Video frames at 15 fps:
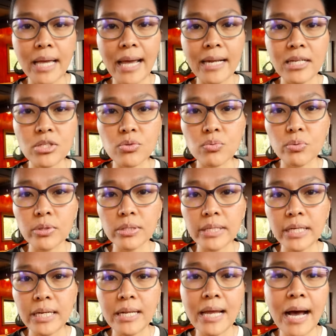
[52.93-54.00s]
and it's
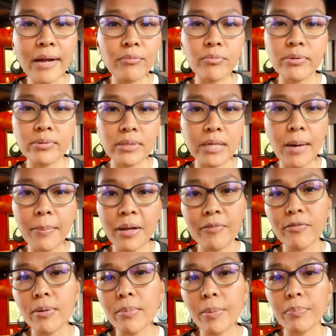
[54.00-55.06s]
really not coming
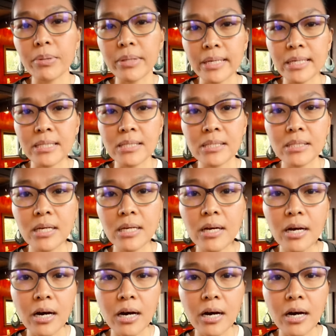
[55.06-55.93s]
from a place